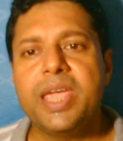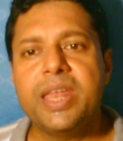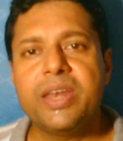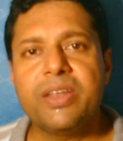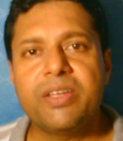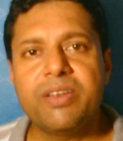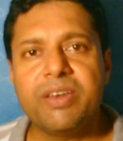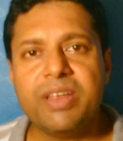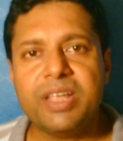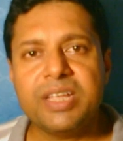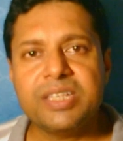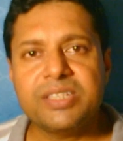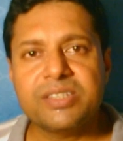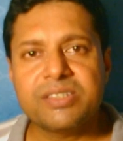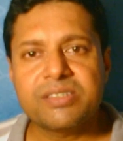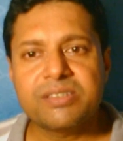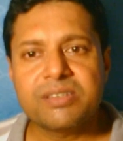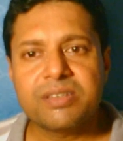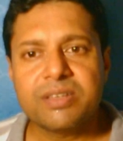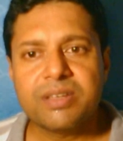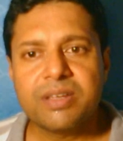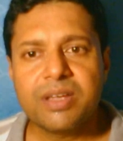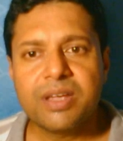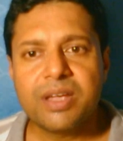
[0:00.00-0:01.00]

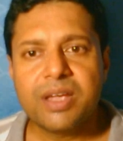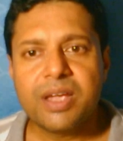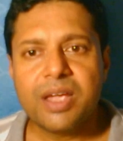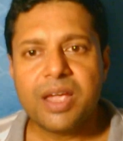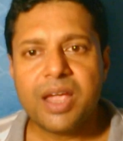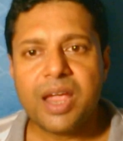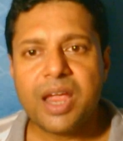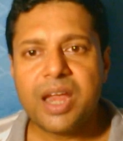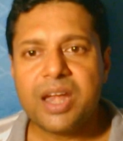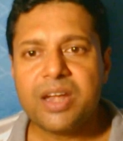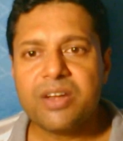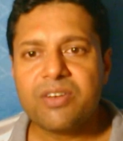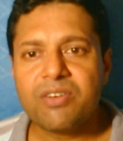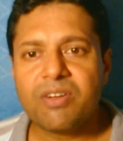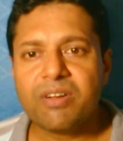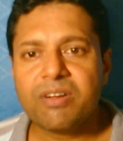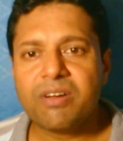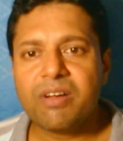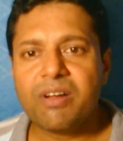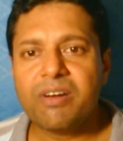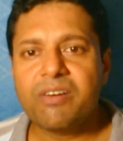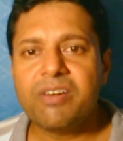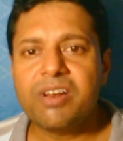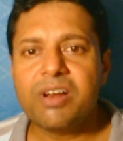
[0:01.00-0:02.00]
Increased
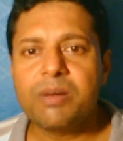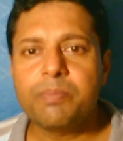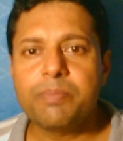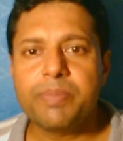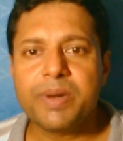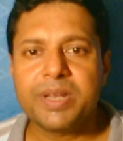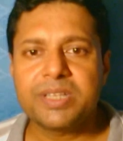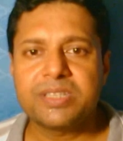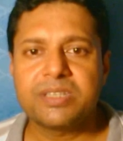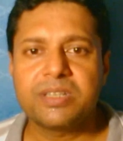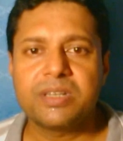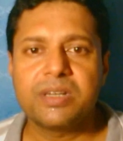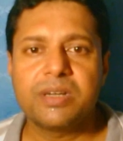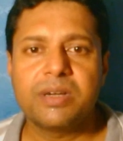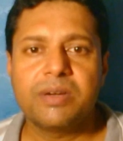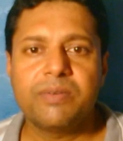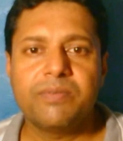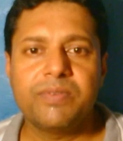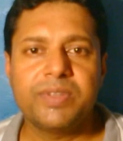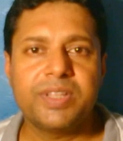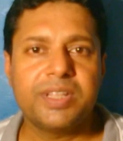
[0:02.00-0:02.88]
intracranial pressure